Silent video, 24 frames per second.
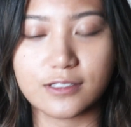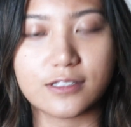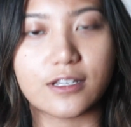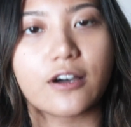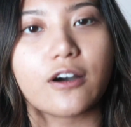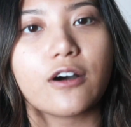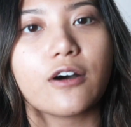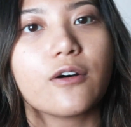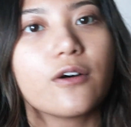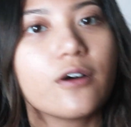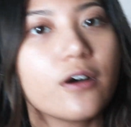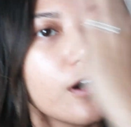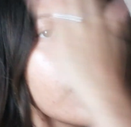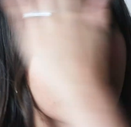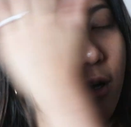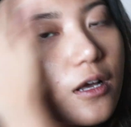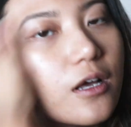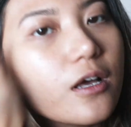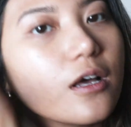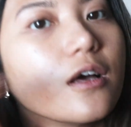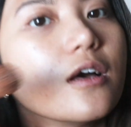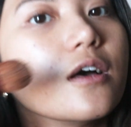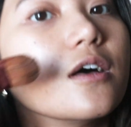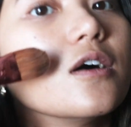So
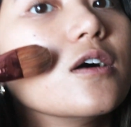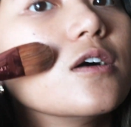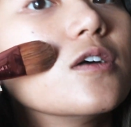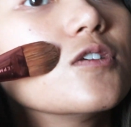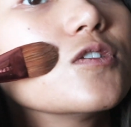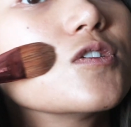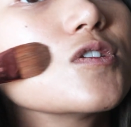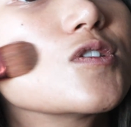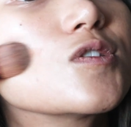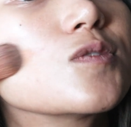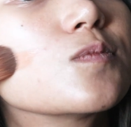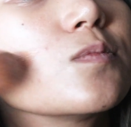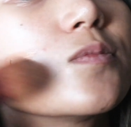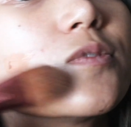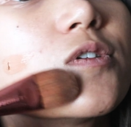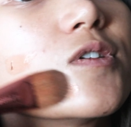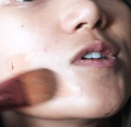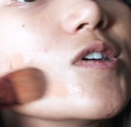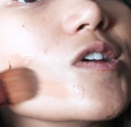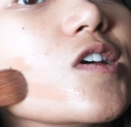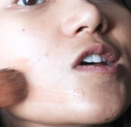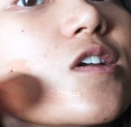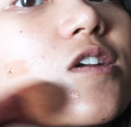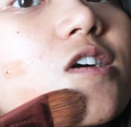just
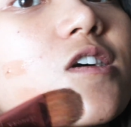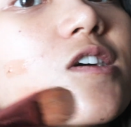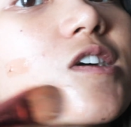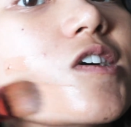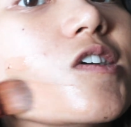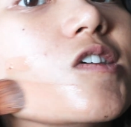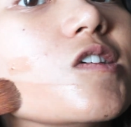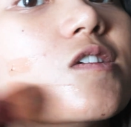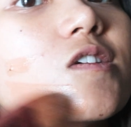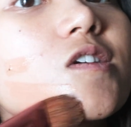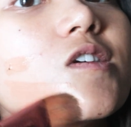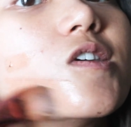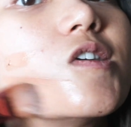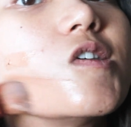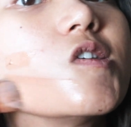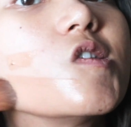put it on